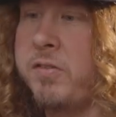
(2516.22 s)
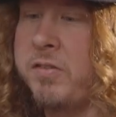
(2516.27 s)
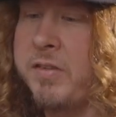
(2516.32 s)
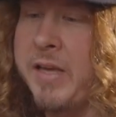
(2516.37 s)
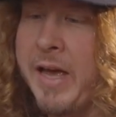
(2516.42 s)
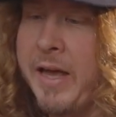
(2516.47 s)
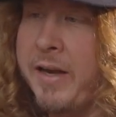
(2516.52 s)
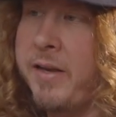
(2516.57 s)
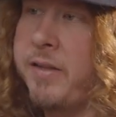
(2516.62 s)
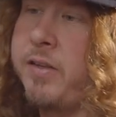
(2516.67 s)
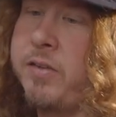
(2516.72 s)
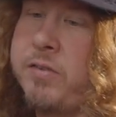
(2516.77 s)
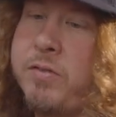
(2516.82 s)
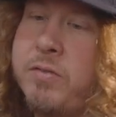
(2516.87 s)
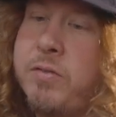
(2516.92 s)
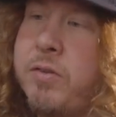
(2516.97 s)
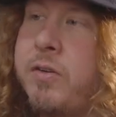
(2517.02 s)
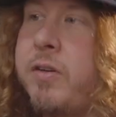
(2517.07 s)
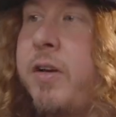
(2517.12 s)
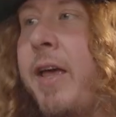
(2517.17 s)
that's sad and let's
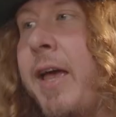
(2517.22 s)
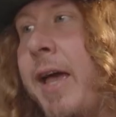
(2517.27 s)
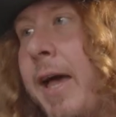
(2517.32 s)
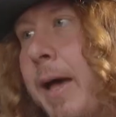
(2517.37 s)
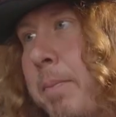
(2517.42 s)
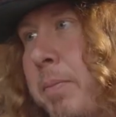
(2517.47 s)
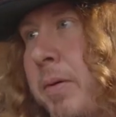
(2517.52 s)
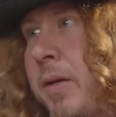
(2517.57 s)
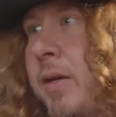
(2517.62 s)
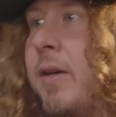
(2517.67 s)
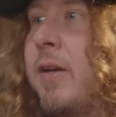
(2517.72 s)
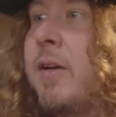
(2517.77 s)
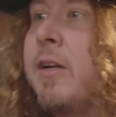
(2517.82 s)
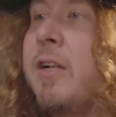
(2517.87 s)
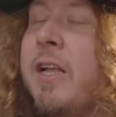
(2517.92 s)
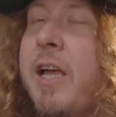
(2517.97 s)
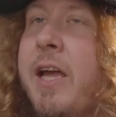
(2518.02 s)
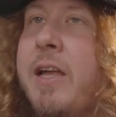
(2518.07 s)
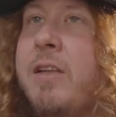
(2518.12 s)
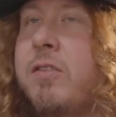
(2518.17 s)
turn it happy.
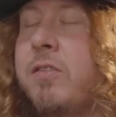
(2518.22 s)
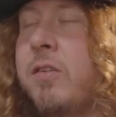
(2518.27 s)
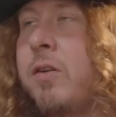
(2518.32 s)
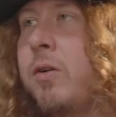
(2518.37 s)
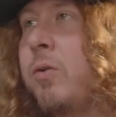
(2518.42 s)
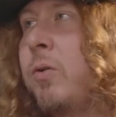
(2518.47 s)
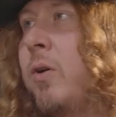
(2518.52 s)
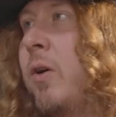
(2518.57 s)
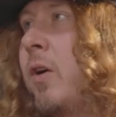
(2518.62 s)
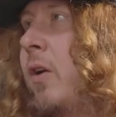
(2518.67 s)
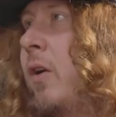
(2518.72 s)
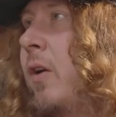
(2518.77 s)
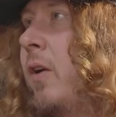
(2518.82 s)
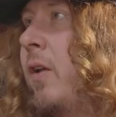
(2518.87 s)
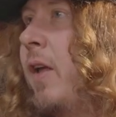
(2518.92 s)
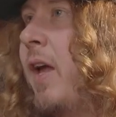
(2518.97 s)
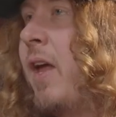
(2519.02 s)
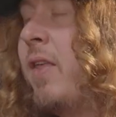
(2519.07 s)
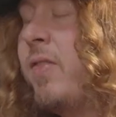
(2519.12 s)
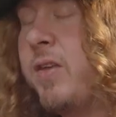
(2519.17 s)
And so,
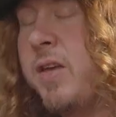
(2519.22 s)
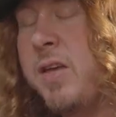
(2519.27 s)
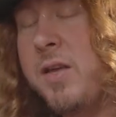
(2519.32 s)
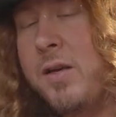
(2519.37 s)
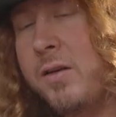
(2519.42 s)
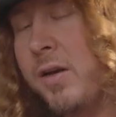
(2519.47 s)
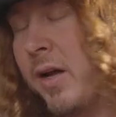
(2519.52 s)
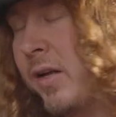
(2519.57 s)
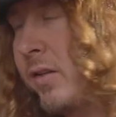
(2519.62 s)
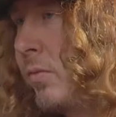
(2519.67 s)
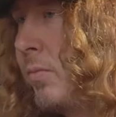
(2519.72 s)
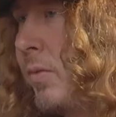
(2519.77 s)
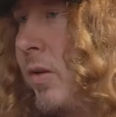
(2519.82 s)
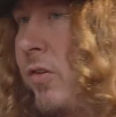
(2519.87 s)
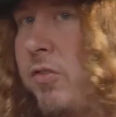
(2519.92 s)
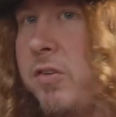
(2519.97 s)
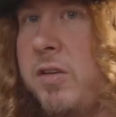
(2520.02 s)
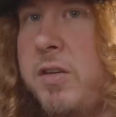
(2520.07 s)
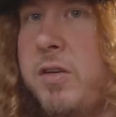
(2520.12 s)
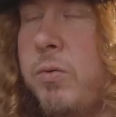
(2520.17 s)
and then not to
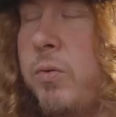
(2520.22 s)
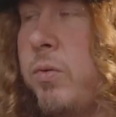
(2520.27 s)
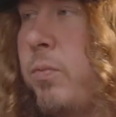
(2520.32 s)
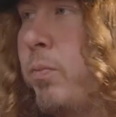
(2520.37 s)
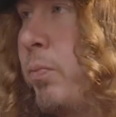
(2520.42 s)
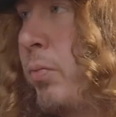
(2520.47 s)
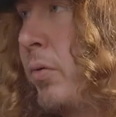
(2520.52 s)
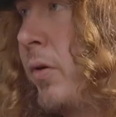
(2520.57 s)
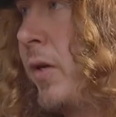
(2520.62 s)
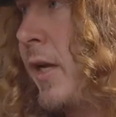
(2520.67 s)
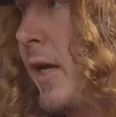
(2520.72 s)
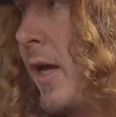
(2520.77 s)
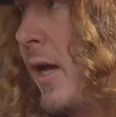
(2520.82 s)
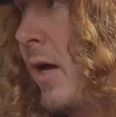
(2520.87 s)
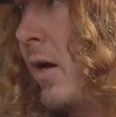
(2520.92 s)
mention, he would bring